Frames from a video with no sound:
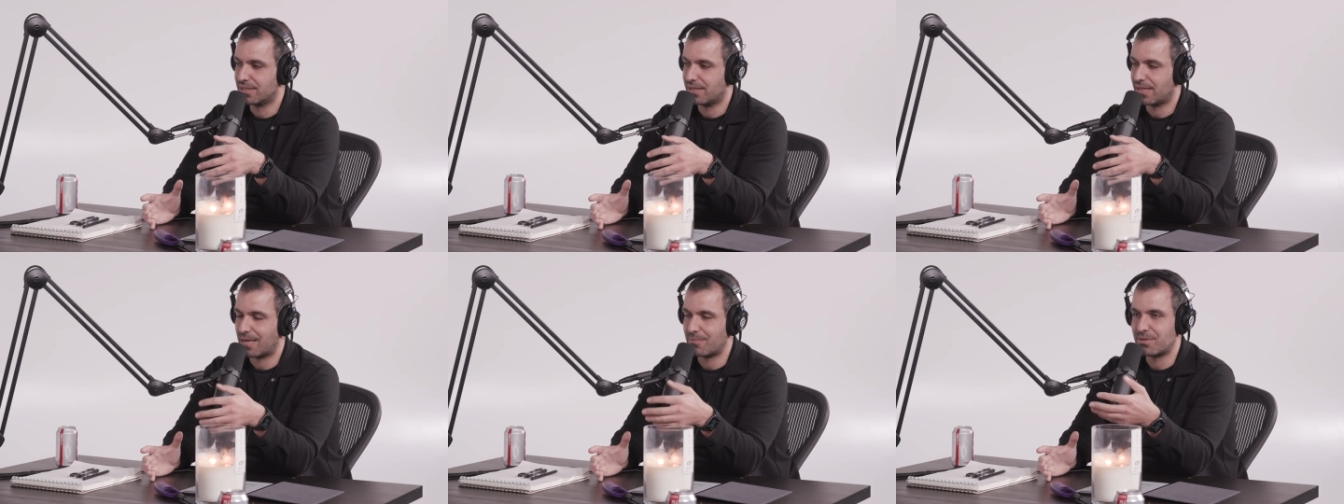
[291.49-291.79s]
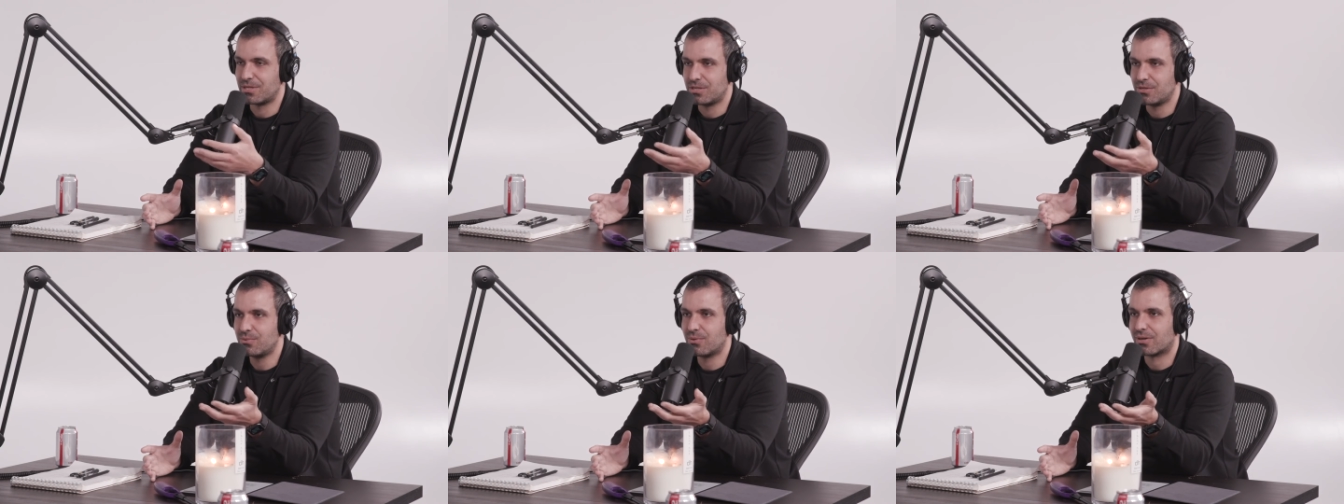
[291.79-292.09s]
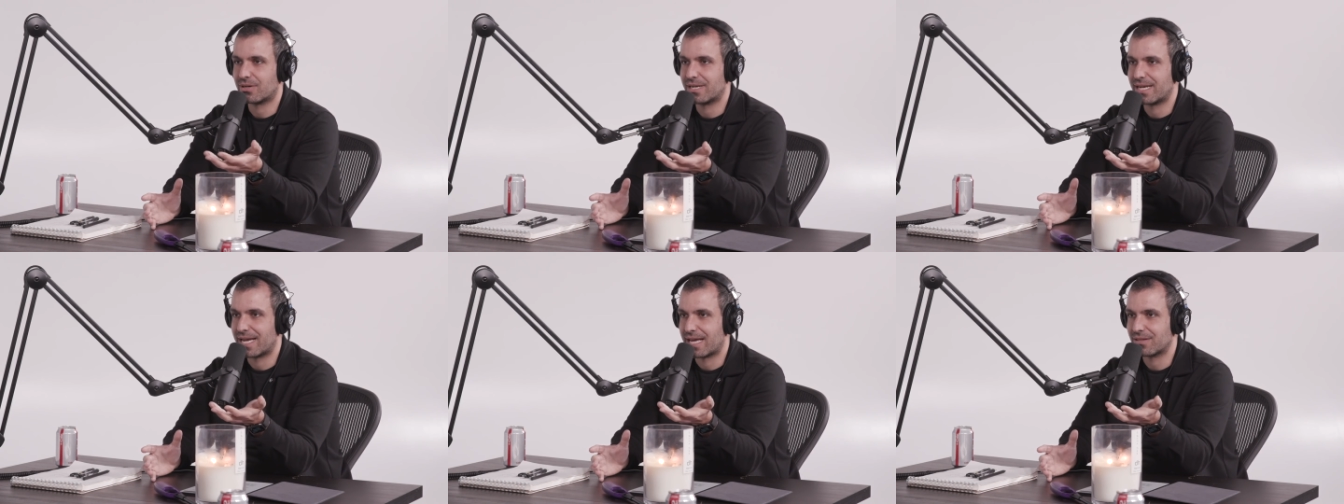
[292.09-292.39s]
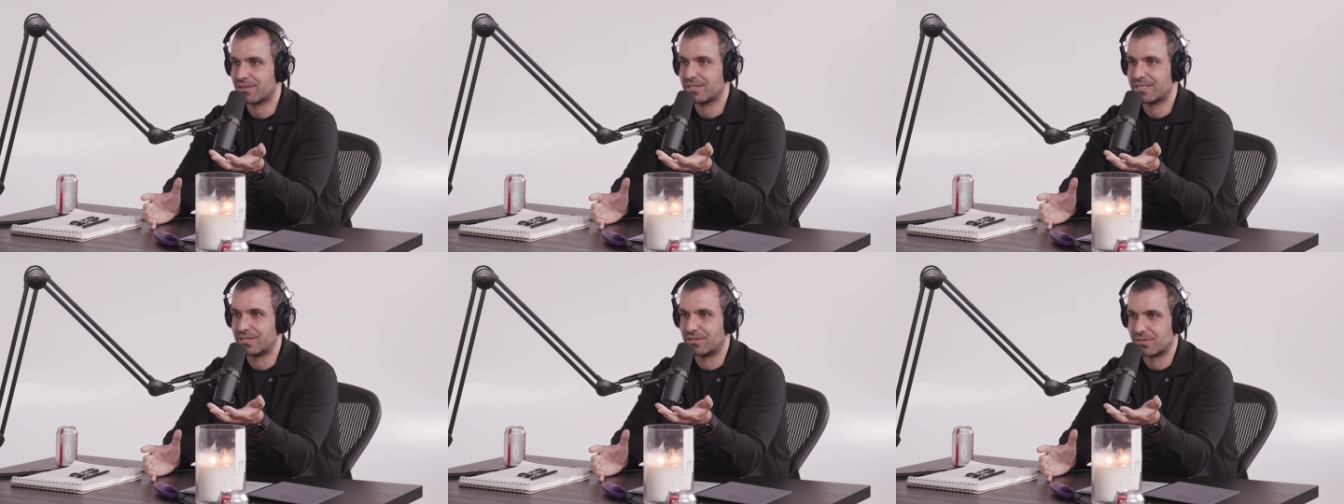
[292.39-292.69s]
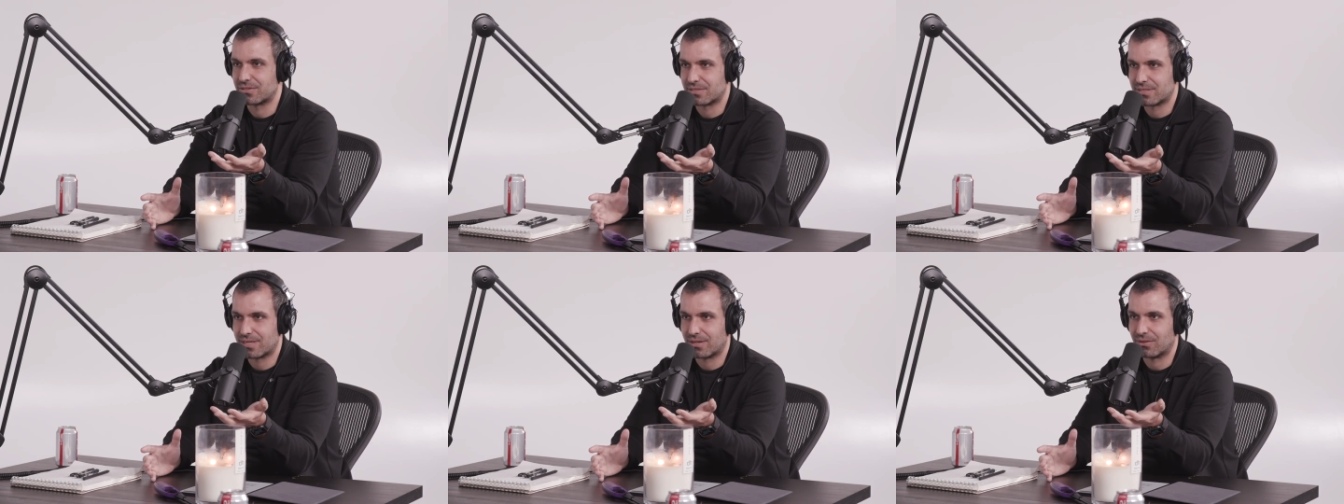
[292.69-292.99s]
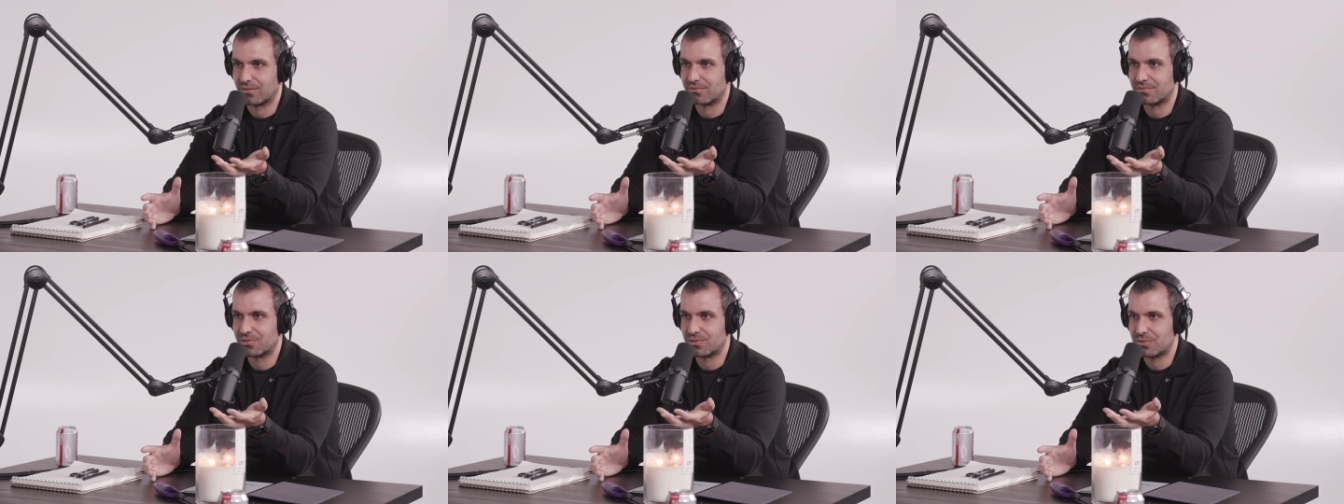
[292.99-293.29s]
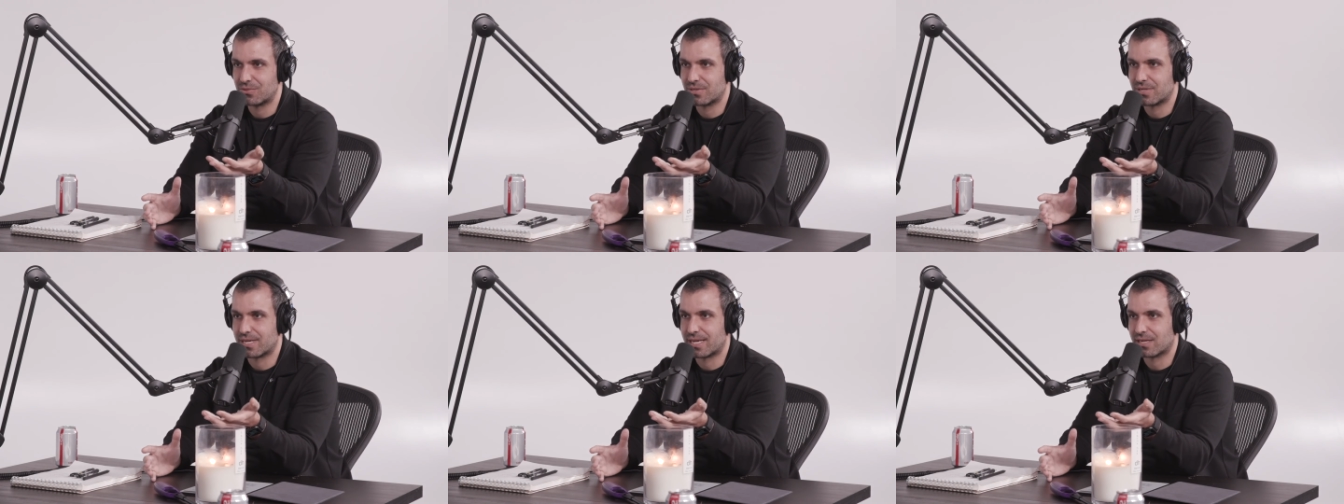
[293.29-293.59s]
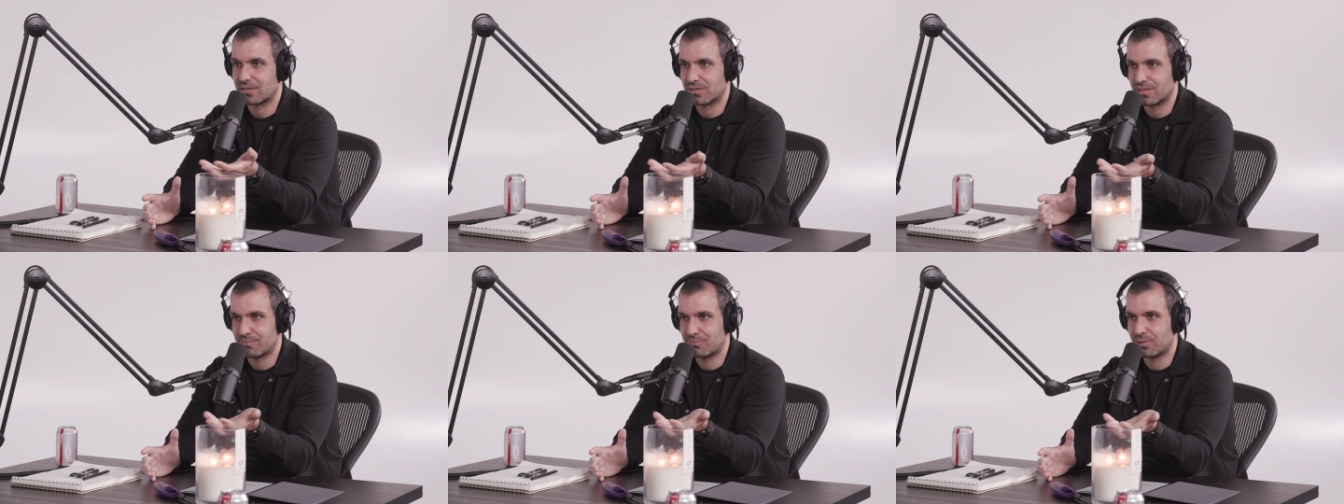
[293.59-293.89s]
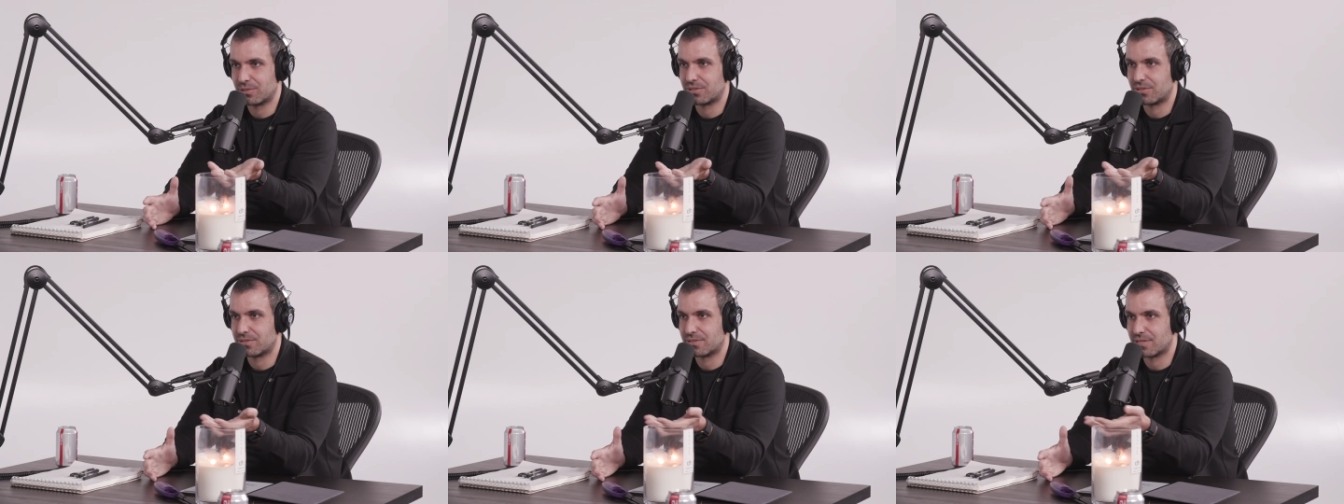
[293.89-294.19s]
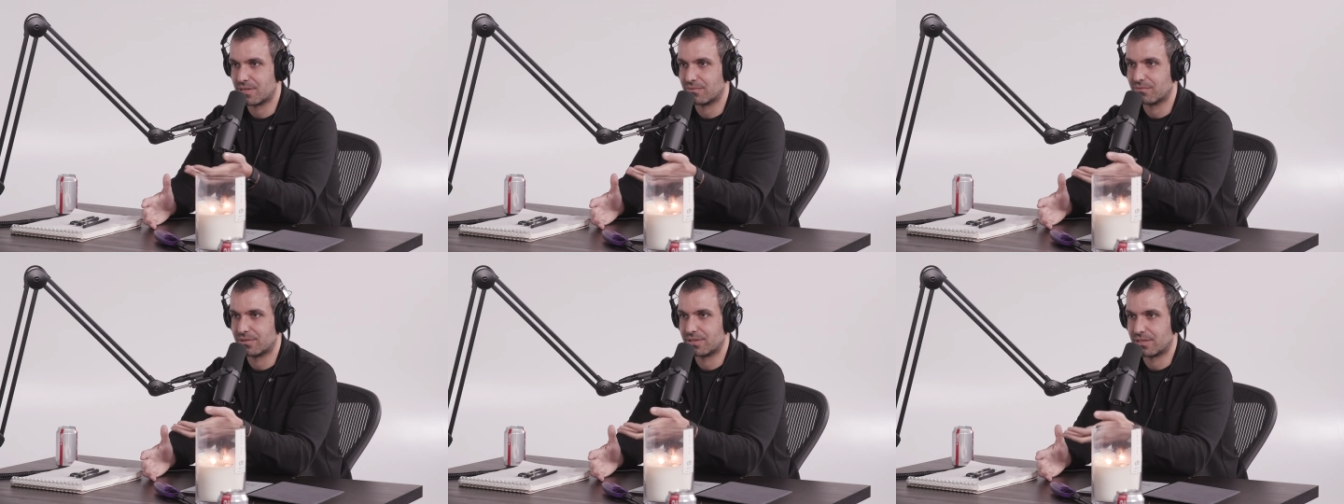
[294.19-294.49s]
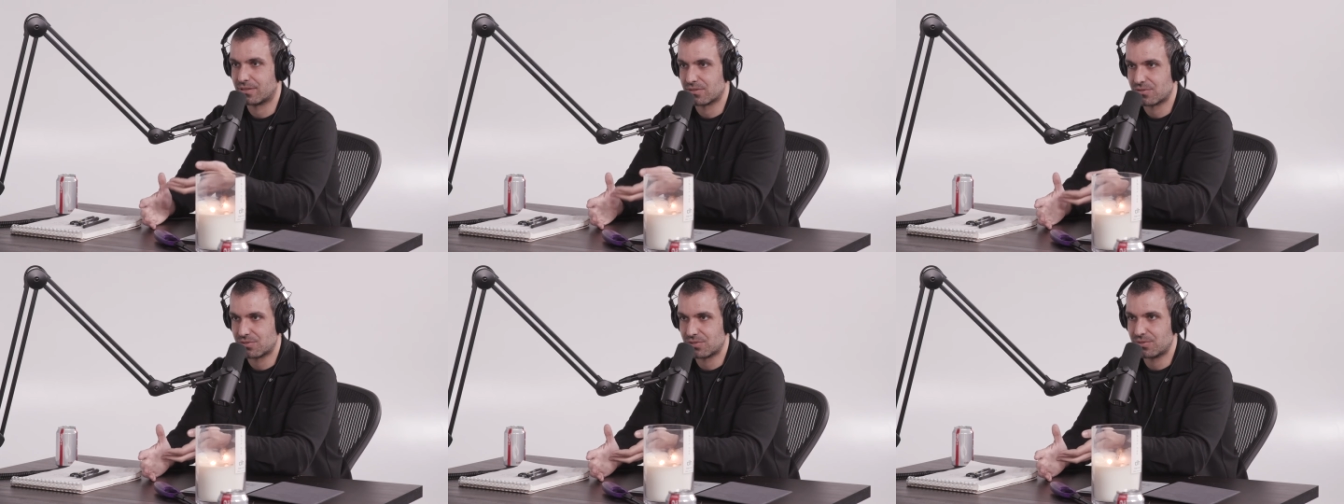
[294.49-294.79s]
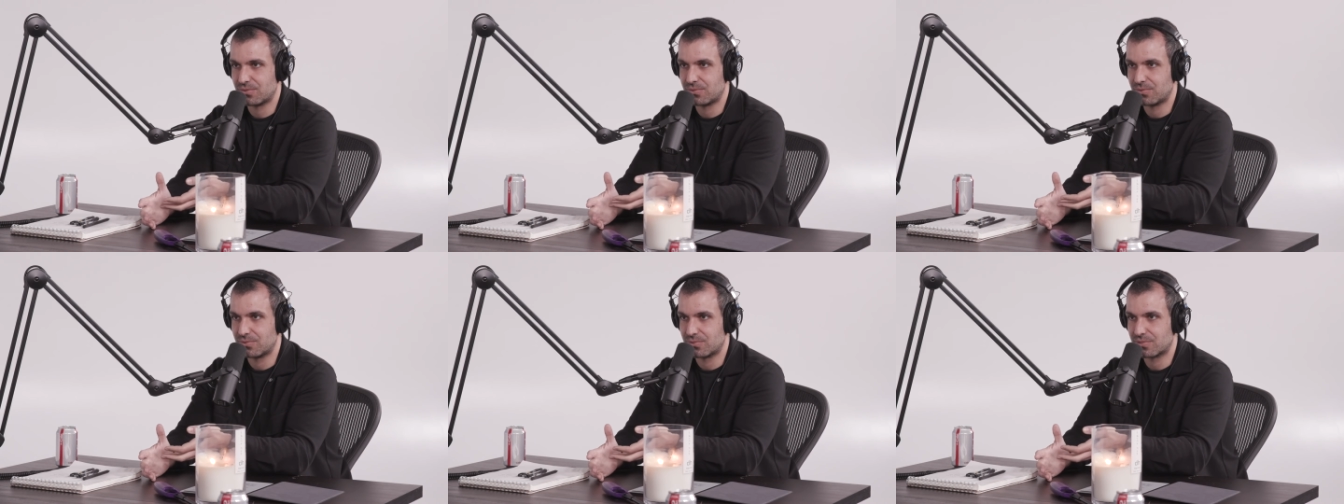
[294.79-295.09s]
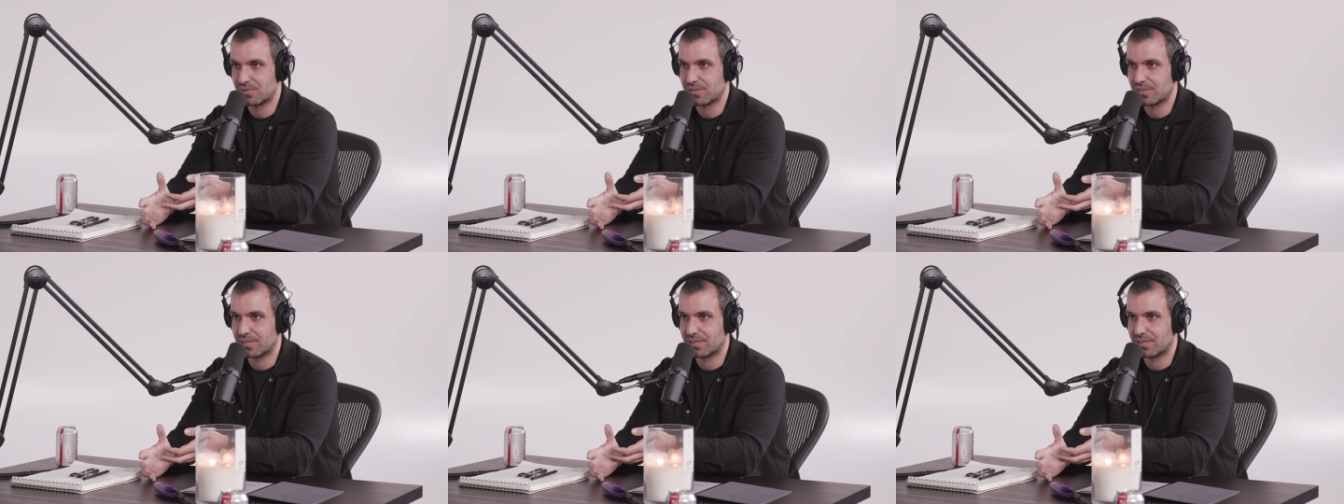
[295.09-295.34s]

I mean, you are an athlete yourself, so you can actually put yourself in their shoes